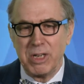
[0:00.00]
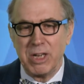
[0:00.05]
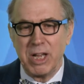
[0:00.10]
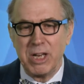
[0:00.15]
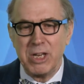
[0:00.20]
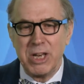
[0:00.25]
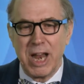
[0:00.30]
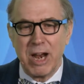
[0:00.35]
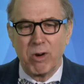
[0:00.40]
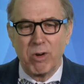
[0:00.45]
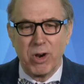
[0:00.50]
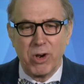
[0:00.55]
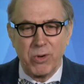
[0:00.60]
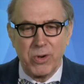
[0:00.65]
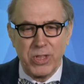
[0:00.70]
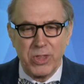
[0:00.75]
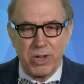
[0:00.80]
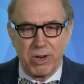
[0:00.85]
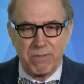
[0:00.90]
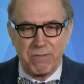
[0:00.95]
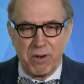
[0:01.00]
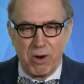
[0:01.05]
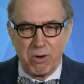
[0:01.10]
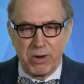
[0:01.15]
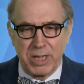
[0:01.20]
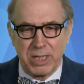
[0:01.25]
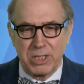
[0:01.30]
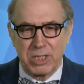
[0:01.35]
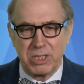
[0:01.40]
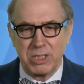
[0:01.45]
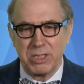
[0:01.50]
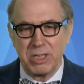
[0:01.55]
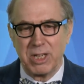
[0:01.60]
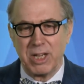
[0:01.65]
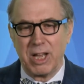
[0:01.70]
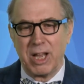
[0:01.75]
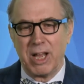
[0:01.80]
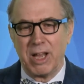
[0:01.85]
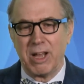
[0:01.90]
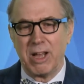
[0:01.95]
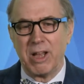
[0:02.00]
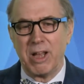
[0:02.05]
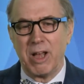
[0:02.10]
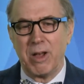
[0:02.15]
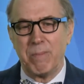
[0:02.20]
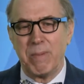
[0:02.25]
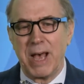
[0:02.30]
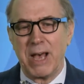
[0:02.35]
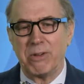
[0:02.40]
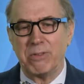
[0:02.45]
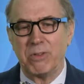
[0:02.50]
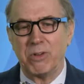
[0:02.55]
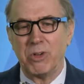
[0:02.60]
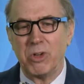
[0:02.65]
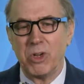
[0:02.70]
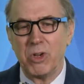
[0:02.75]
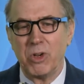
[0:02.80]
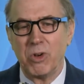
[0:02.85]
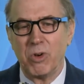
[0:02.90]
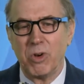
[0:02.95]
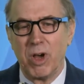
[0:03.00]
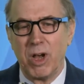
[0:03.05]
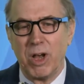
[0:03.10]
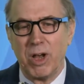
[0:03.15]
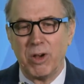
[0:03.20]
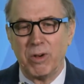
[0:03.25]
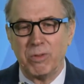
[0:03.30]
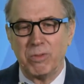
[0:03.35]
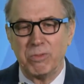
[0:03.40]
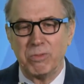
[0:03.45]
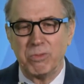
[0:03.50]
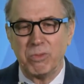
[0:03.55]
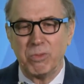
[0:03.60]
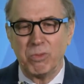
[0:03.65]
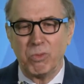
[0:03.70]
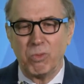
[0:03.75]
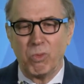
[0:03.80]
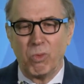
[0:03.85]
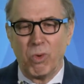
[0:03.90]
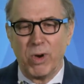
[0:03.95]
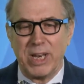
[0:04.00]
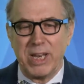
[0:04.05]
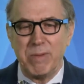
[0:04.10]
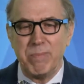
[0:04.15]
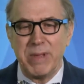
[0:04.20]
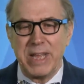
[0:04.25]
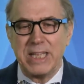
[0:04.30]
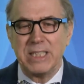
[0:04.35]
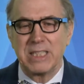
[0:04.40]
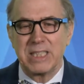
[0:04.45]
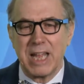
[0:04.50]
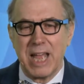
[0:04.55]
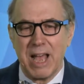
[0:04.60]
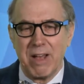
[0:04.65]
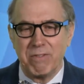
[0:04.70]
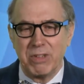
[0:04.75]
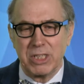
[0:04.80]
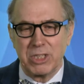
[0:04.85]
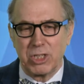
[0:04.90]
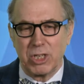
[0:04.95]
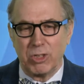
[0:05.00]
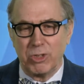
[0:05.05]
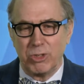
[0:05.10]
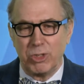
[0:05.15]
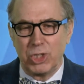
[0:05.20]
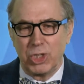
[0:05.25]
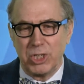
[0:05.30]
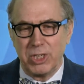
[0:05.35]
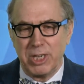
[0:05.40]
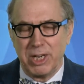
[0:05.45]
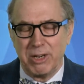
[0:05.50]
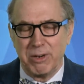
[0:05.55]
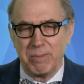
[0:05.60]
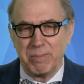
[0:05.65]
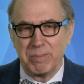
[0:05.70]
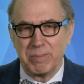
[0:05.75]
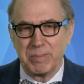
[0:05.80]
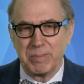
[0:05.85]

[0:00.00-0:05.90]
narrow in their focus about what it means to have a solution here.